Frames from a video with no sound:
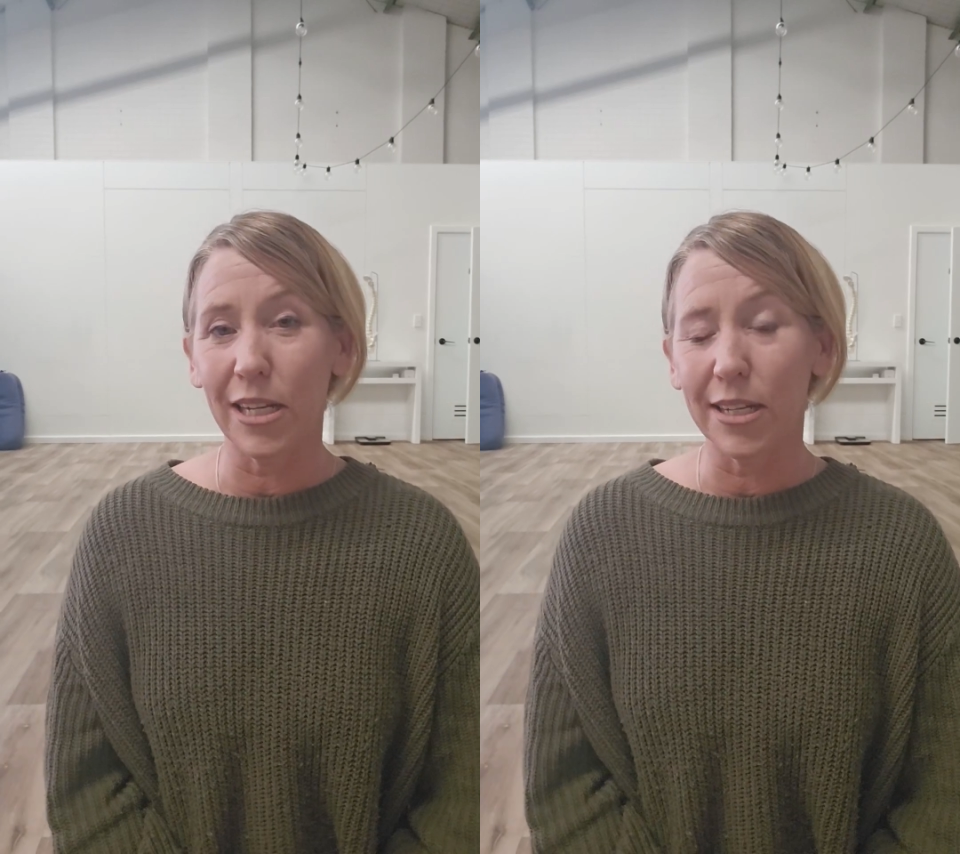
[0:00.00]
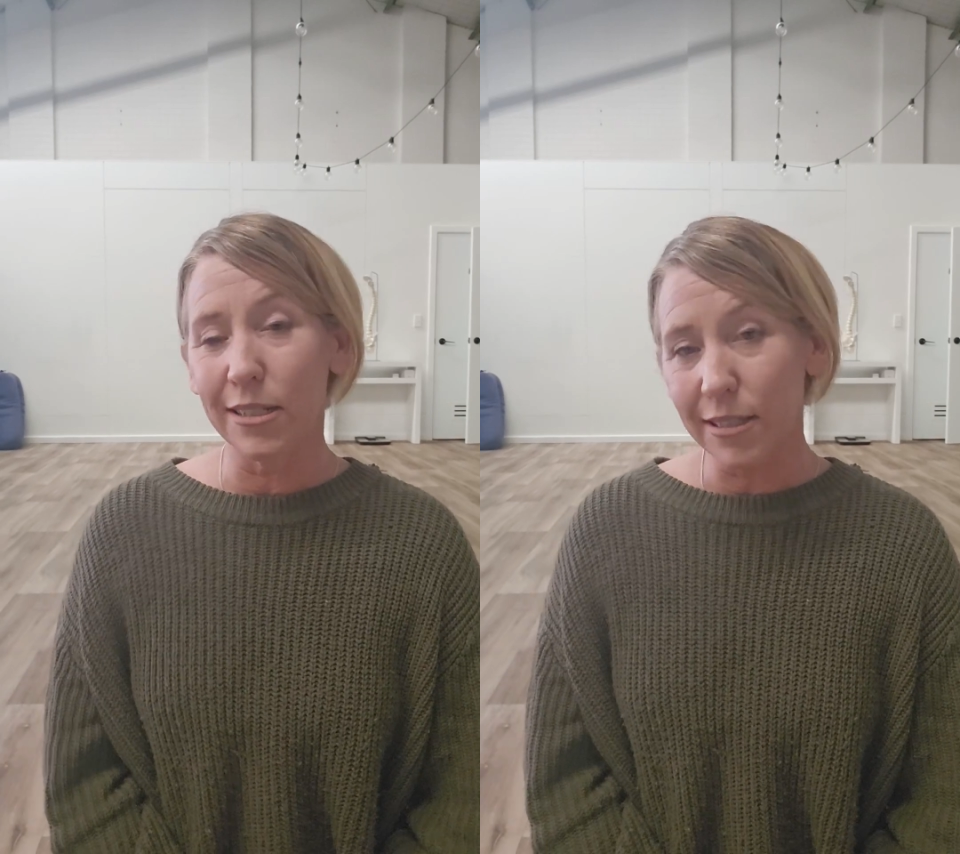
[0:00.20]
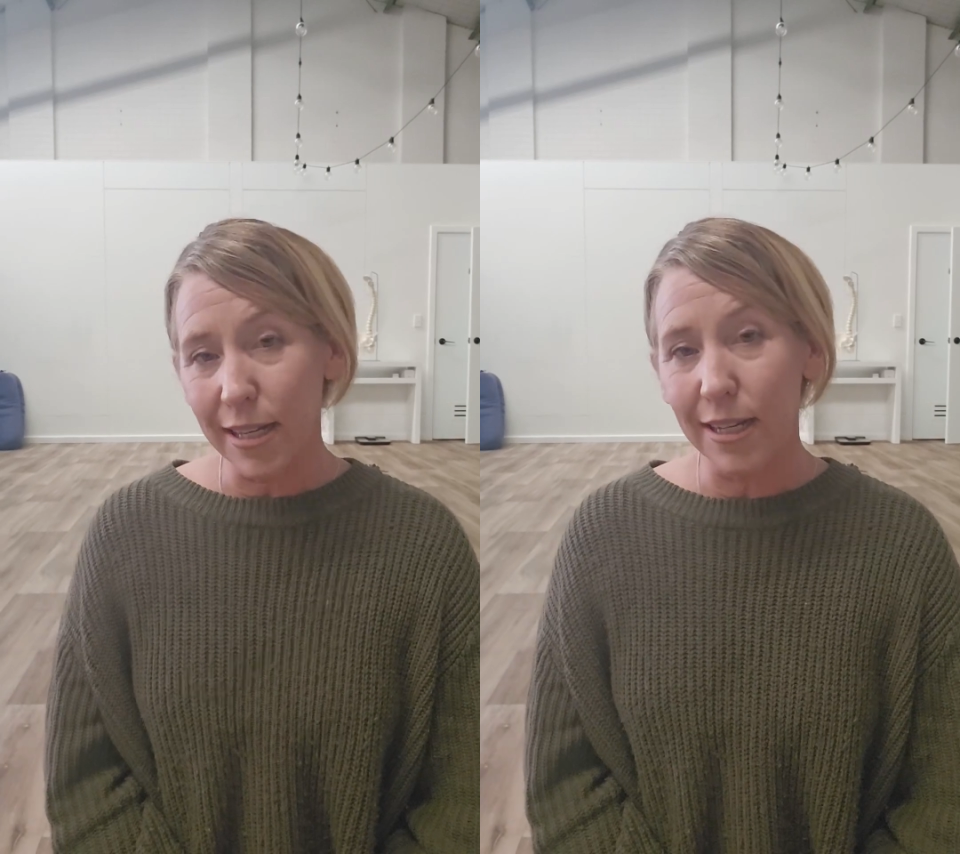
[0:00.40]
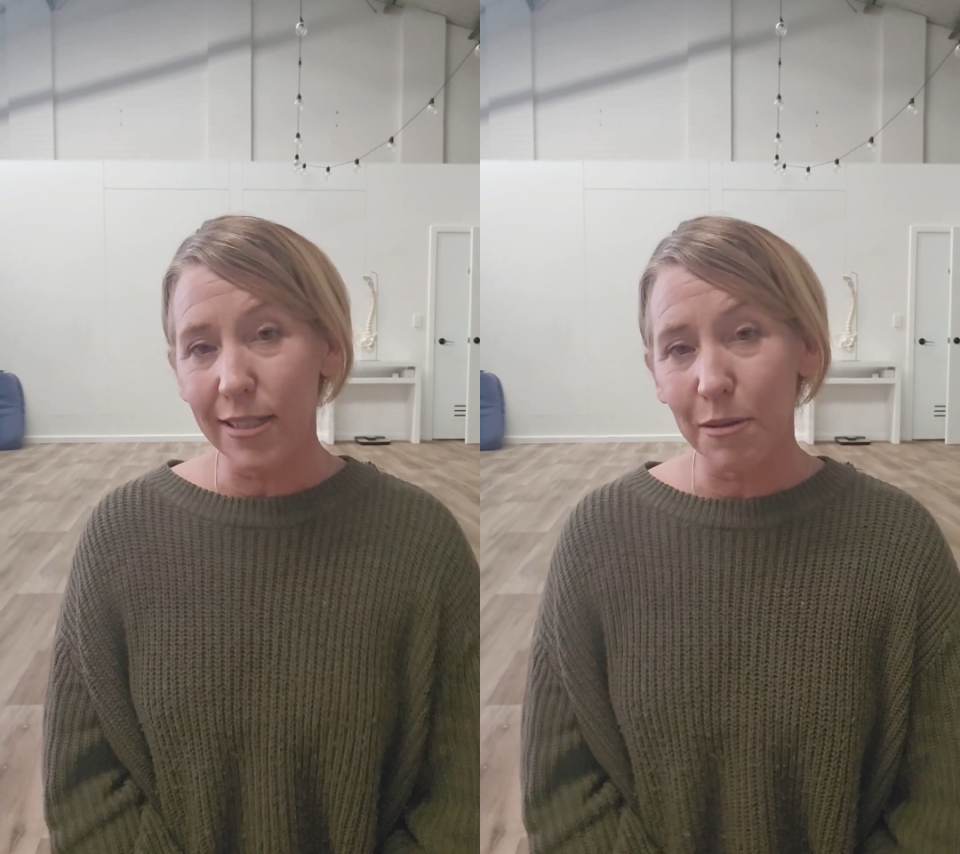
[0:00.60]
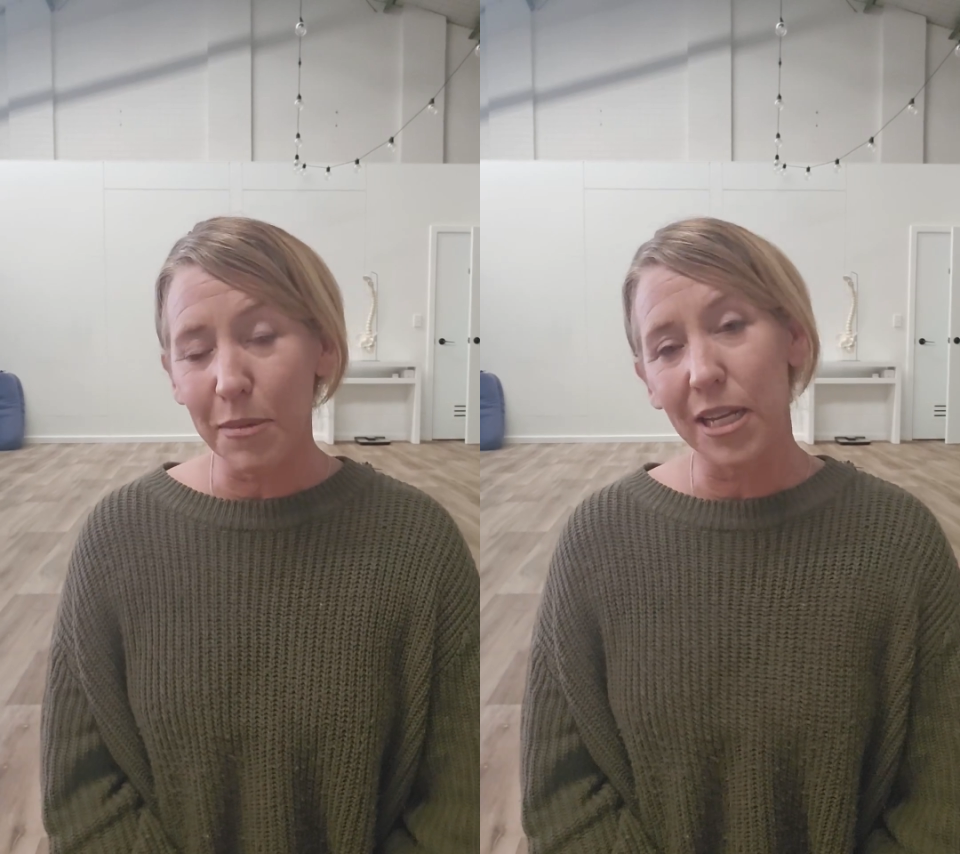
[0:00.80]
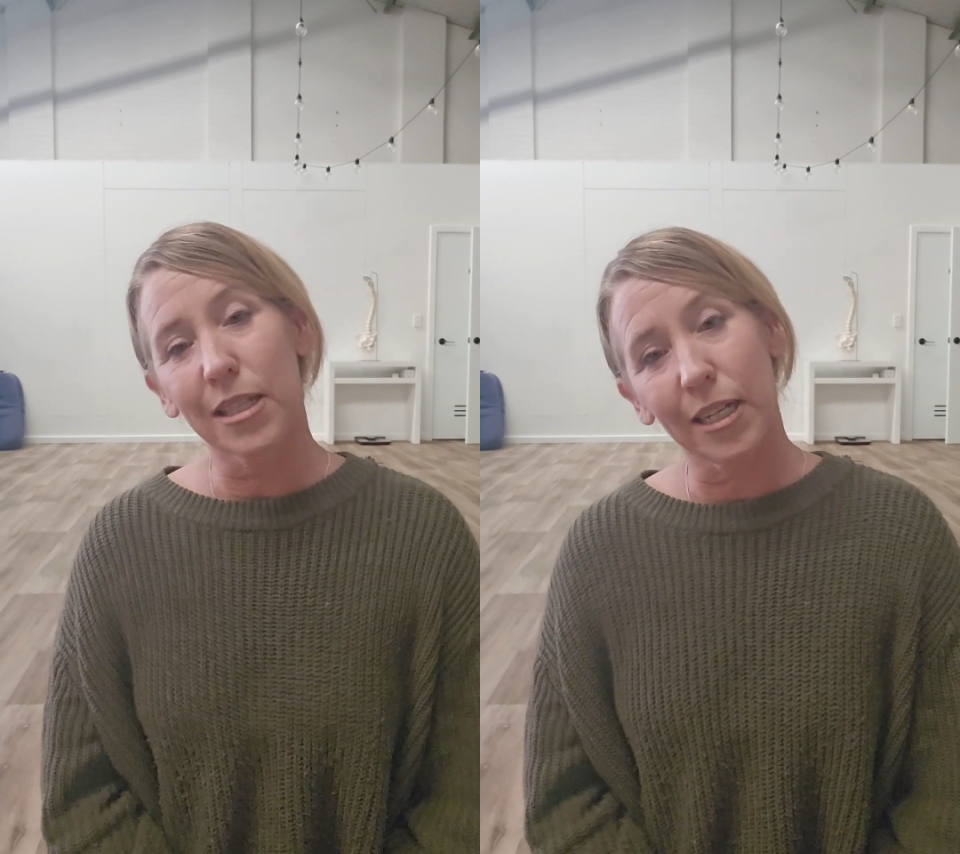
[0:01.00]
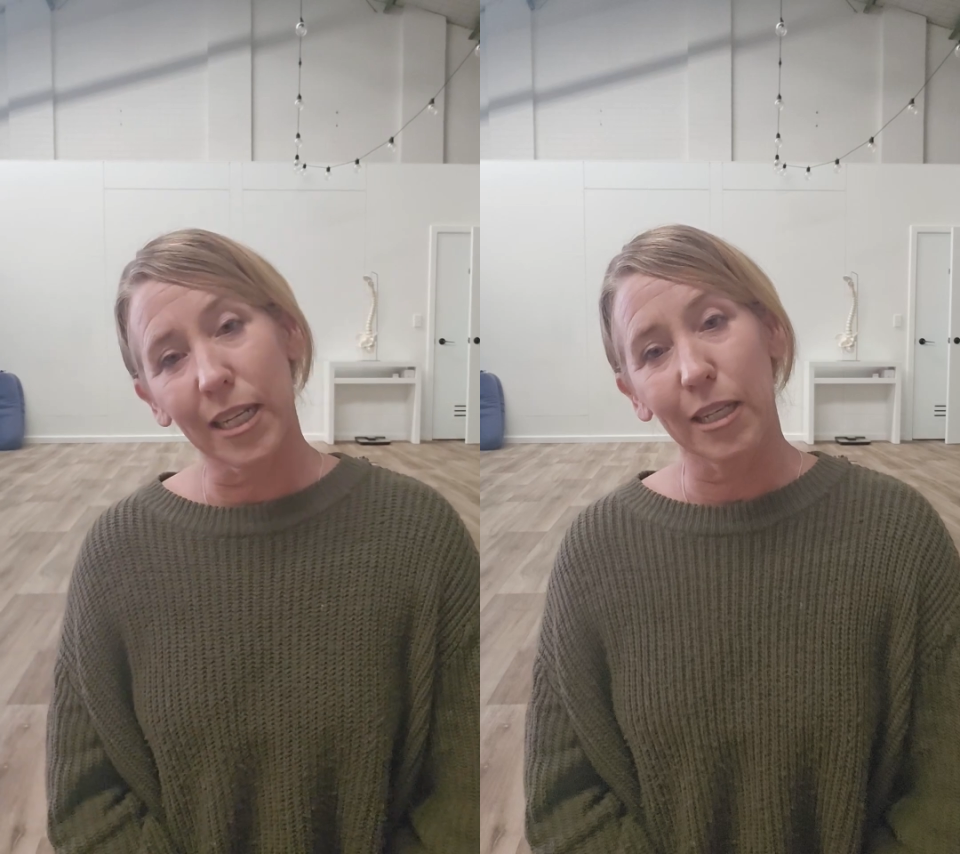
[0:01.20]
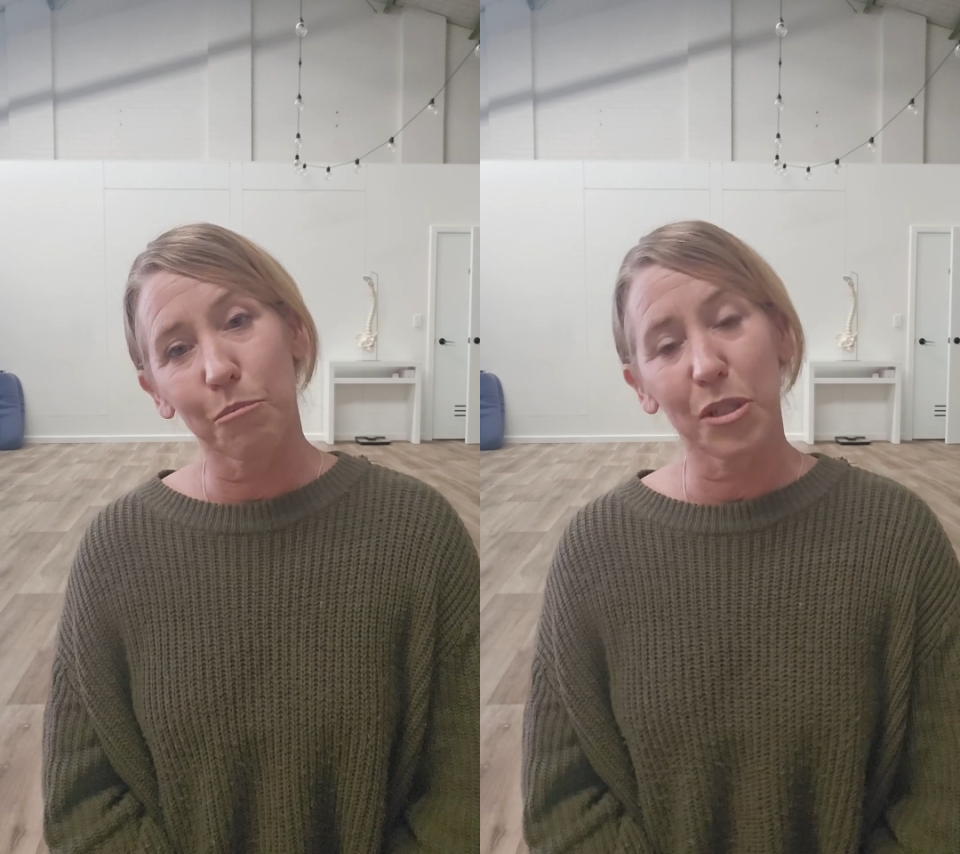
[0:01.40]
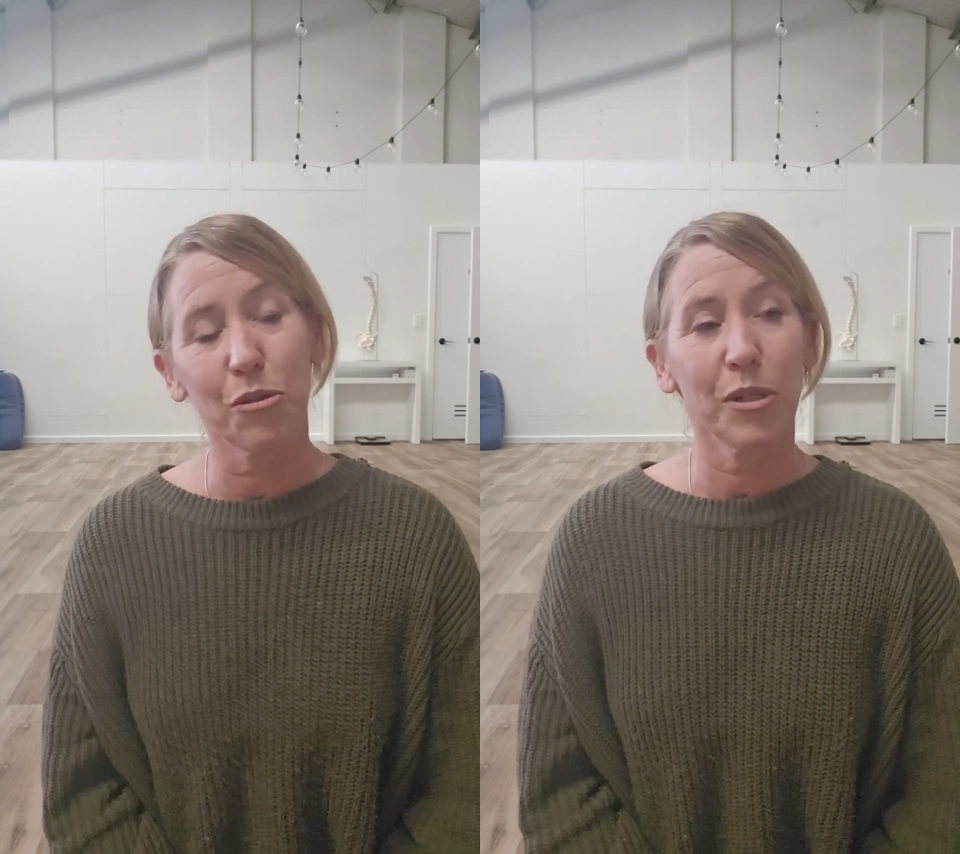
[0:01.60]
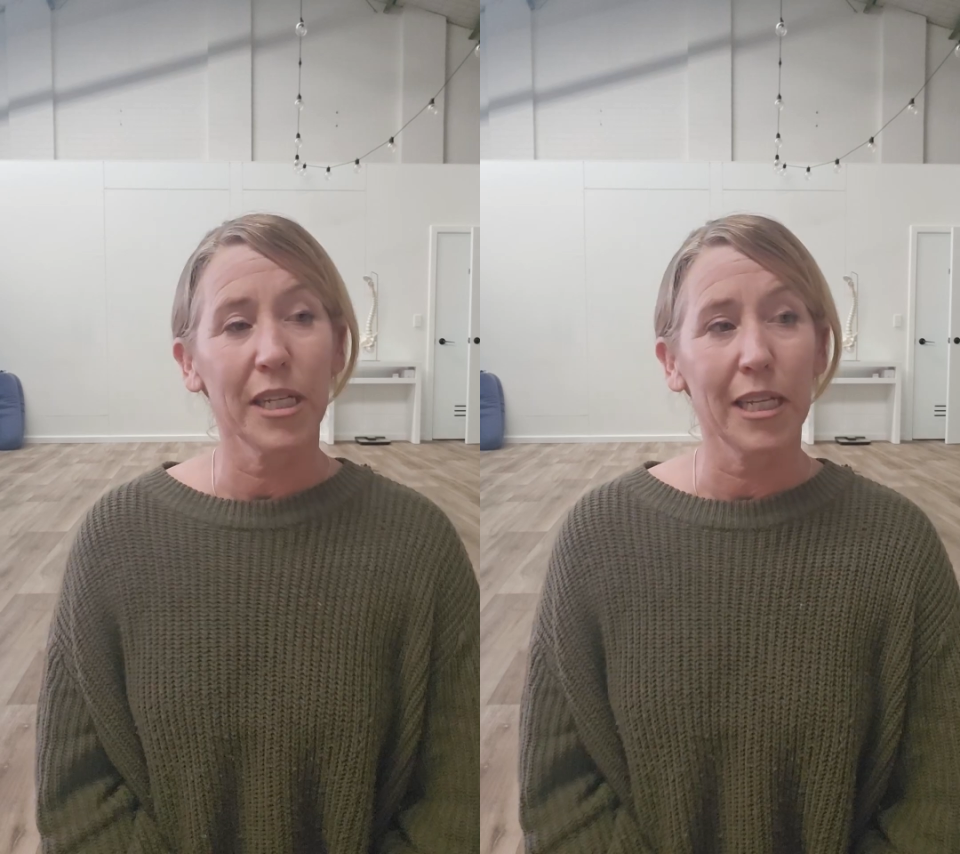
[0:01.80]
you can start to make the link
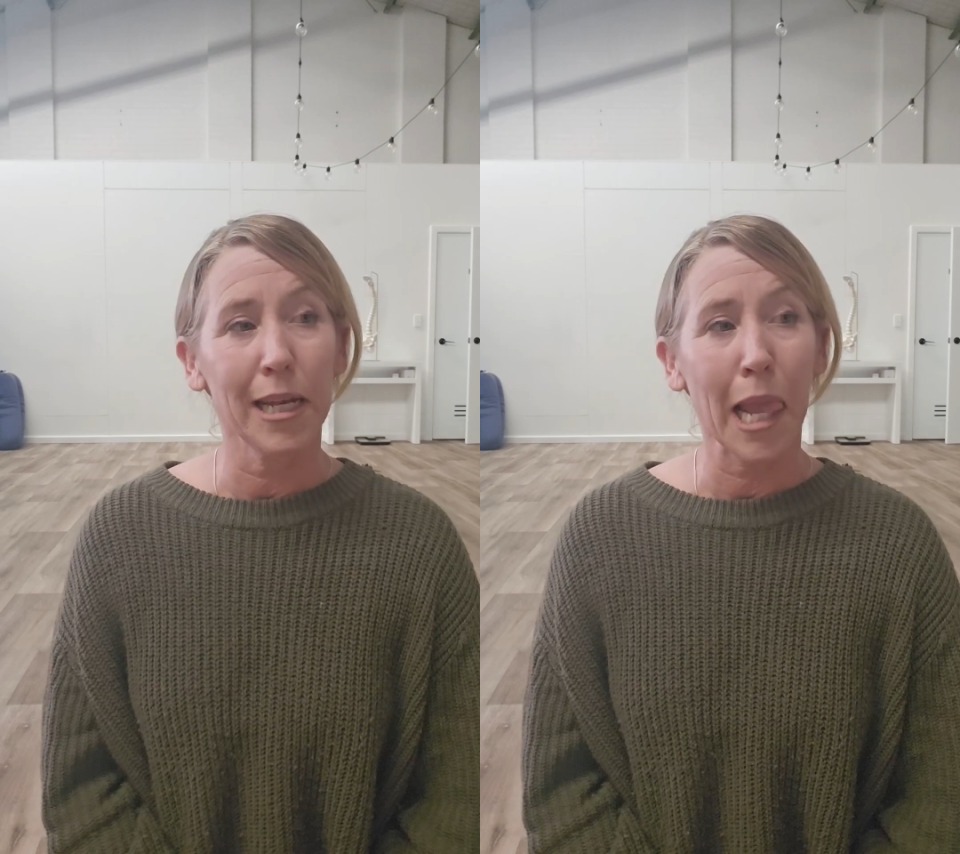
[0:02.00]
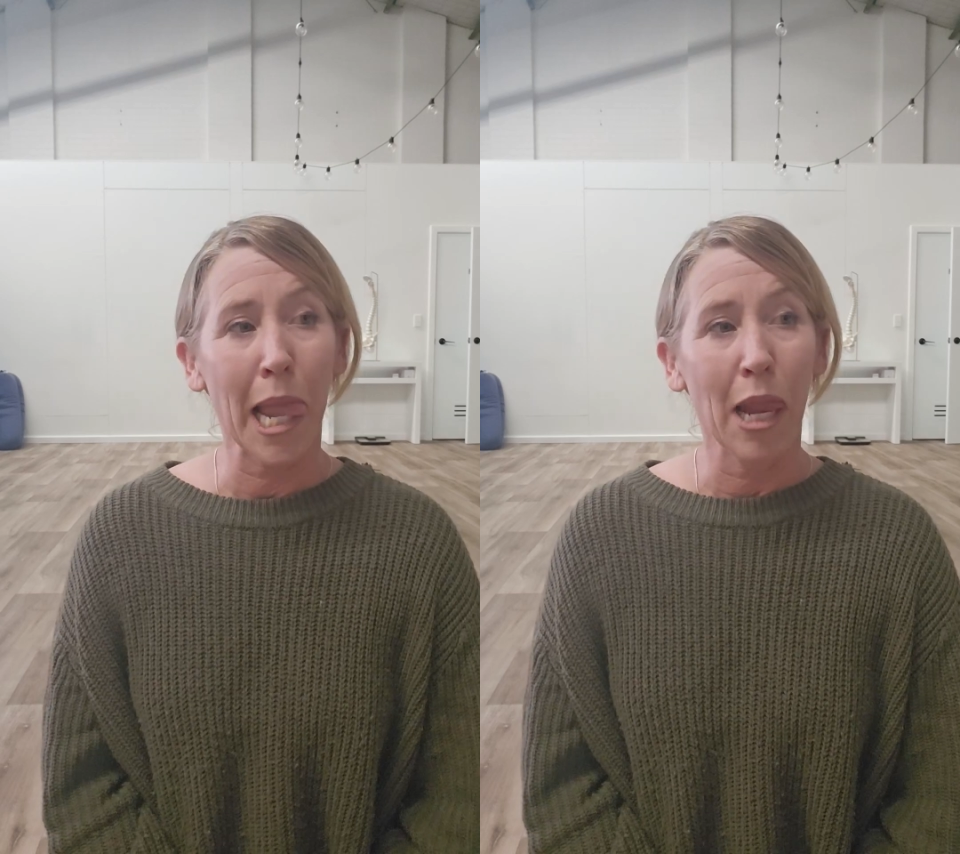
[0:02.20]
between